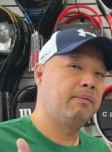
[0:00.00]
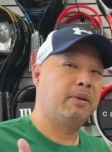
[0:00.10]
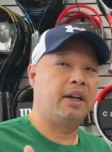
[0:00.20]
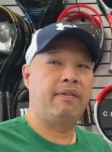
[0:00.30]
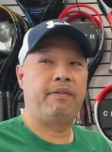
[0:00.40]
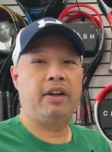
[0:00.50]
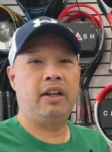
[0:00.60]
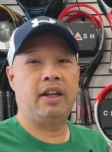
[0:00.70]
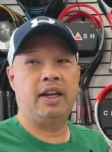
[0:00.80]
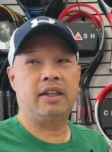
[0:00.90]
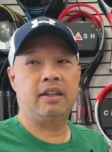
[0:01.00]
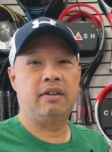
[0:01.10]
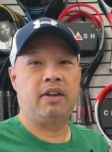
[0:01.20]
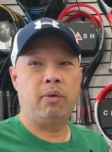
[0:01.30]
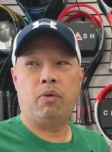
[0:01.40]
But I feel like
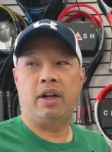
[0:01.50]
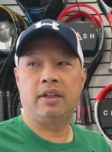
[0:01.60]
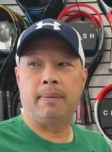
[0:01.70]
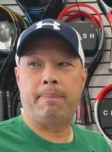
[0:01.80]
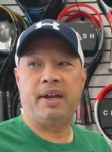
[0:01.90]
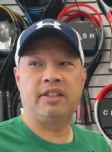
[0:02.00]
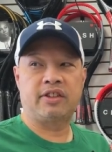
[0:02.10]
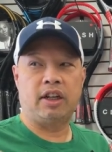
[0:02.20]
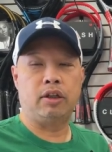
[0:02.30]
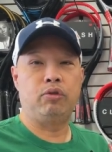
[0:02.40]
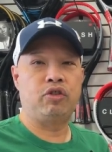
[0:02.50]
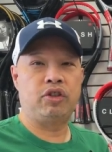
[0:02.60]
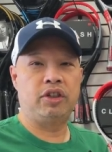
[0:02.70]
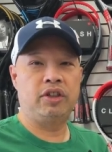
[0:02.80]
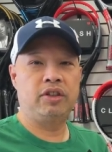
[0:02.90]
they want the best
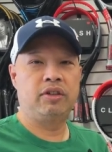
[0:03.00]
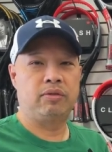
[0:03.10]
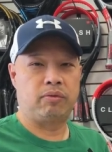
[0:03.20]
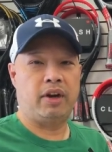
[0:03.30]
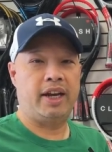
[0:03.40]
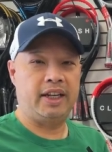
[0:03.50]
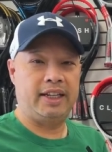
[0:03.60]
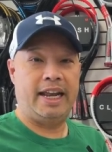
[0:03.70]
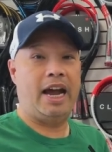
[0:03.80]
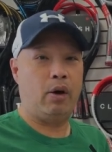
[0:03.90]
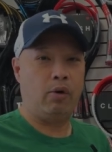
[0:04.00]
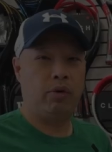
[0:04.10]
solution right now.